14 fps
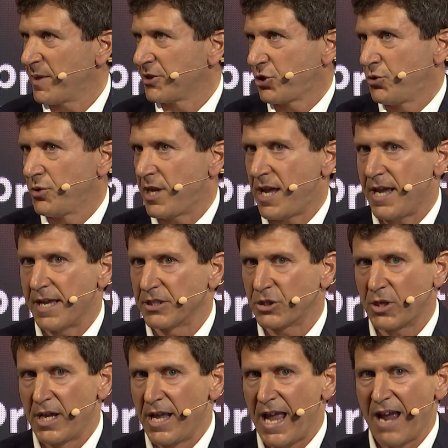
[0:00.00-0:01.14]
spent two
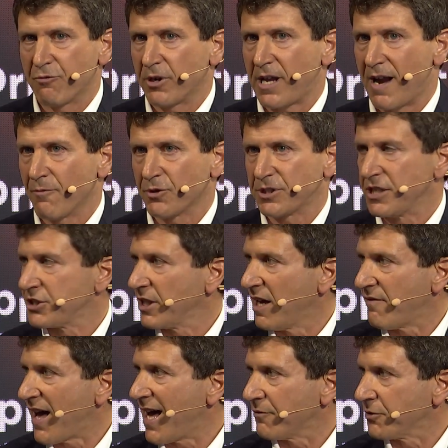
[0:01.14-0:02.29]
days, every conversation
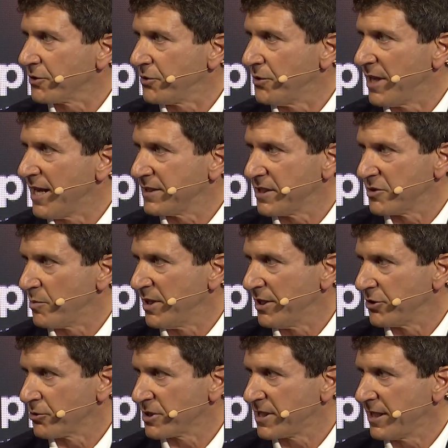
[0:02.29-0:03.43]
I've had for two days has been
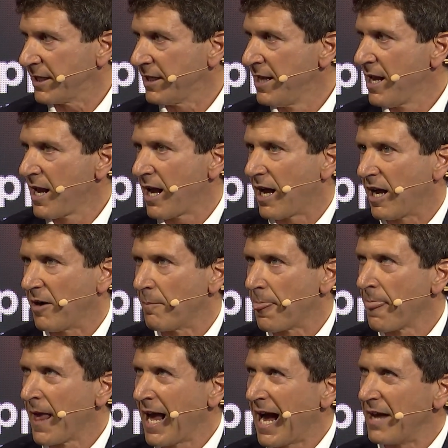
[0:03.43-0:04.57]
interesting. Um,
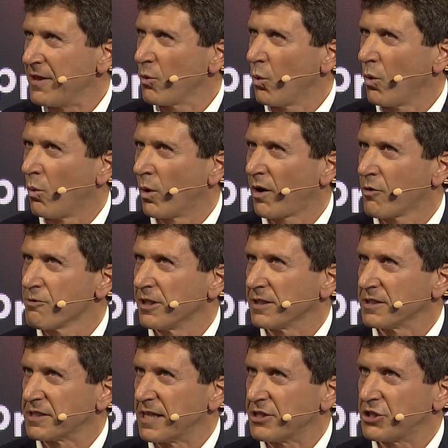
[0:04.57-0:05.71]
I think one of the
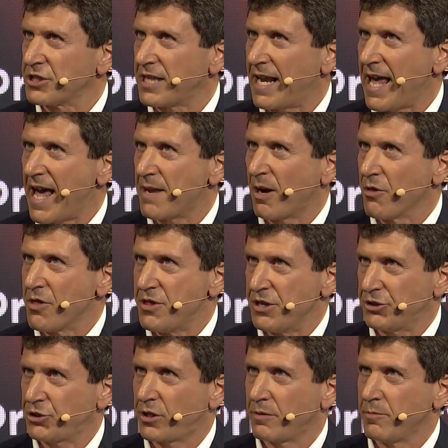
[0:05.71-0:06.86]
realizations that I had about
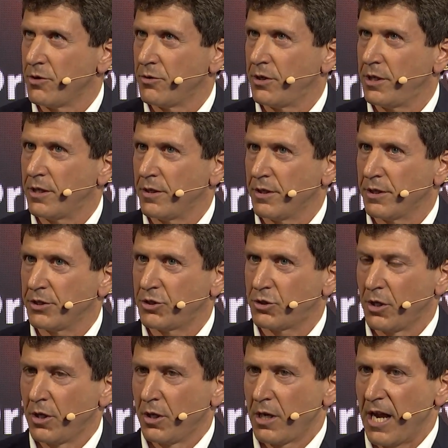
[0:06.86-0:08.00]
this community and this,
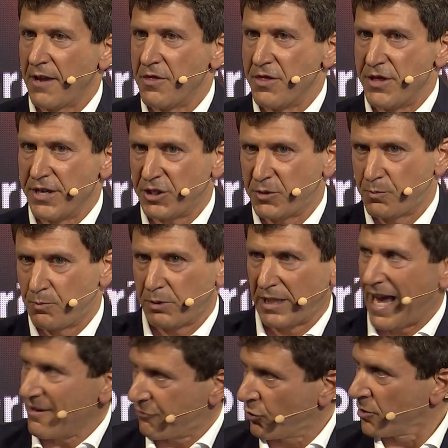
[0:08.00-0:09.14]
and this
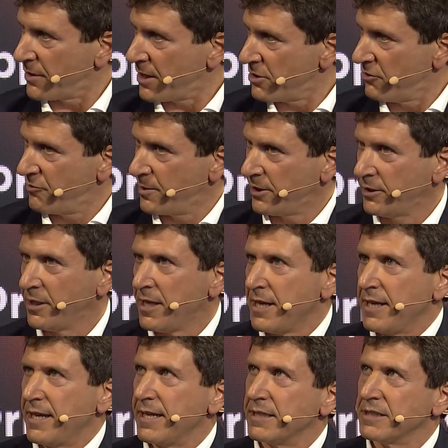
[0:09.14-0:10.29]
platform that you've built
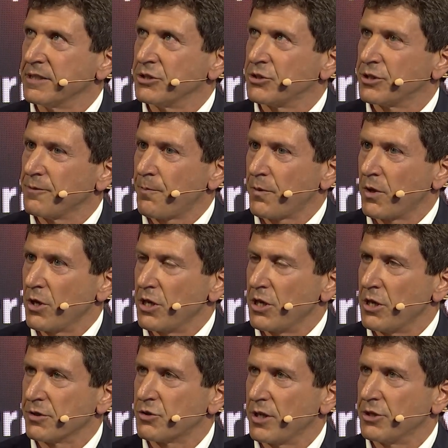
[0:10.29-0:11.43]
is
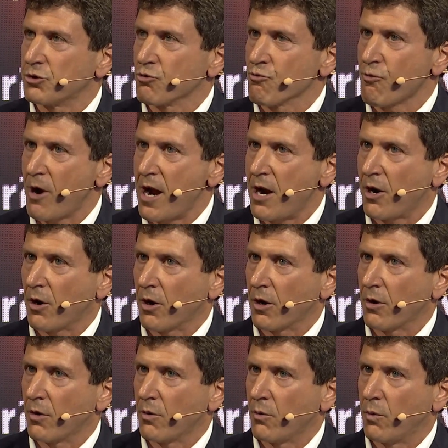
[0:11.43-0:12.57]
you know, it's, it's
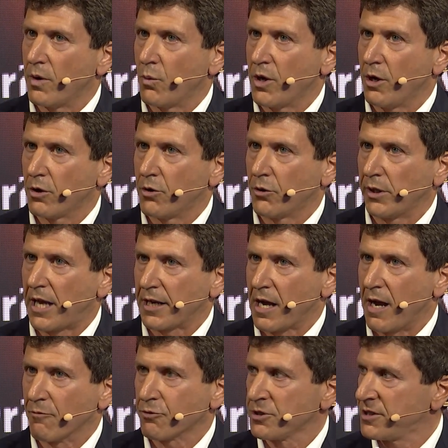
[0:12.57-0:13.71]
rare, we, we, all go to a lot of
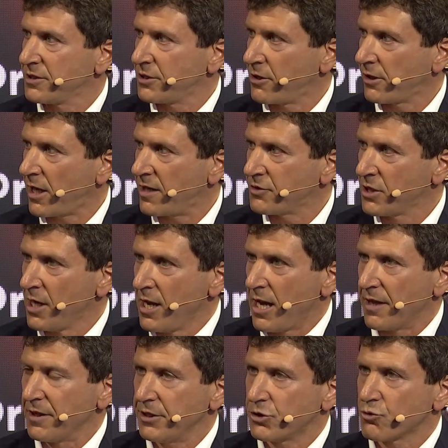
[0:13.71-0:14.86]
conferences in our lives.
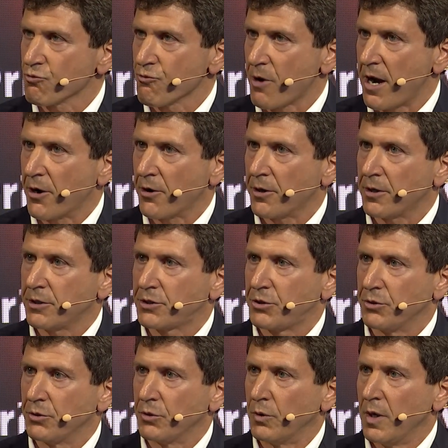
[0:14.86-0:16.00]
I think it's rare
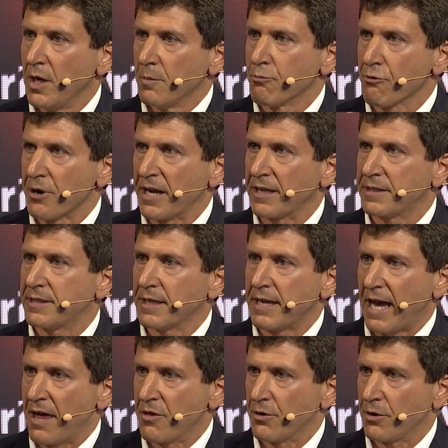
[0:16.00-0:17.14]
to bring
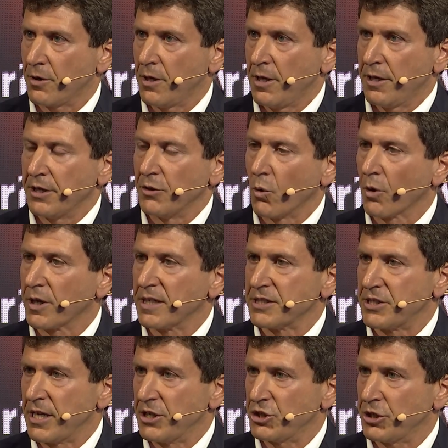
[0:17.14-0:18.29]
together an
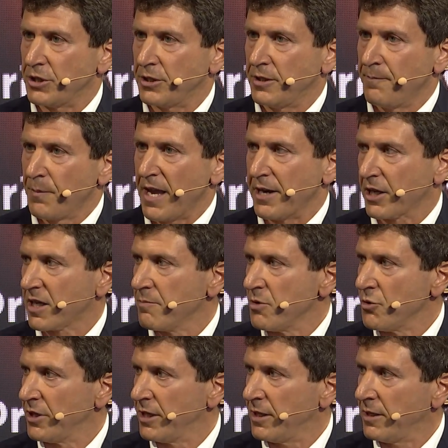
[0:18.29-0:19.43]
organization and a
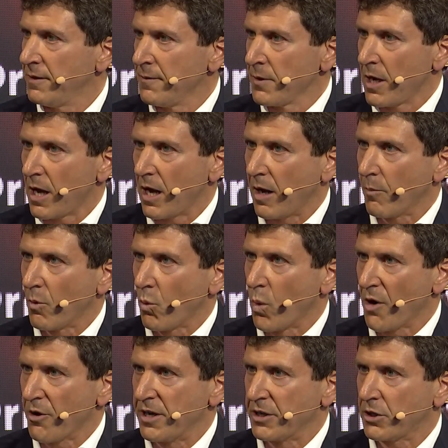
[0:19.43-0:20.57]
community um,
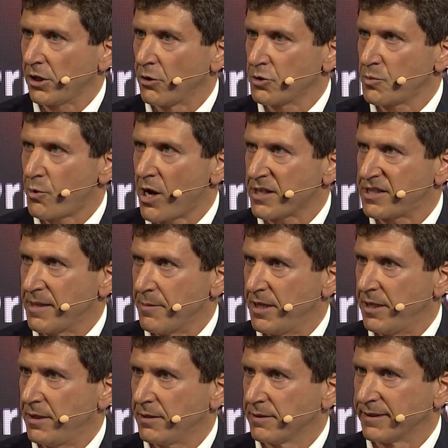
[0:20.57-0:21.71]
where, in close
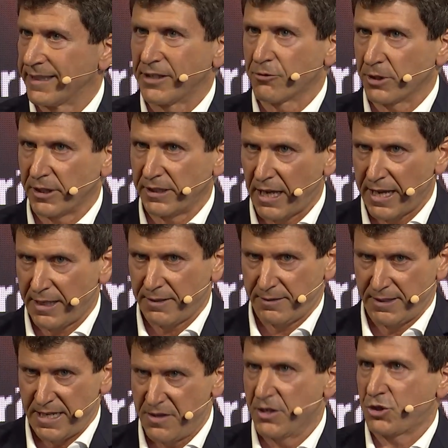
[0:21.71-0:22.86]
proximity, literally like
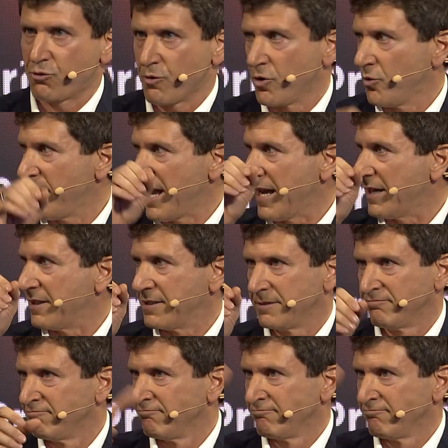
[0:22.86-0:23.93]
in this room and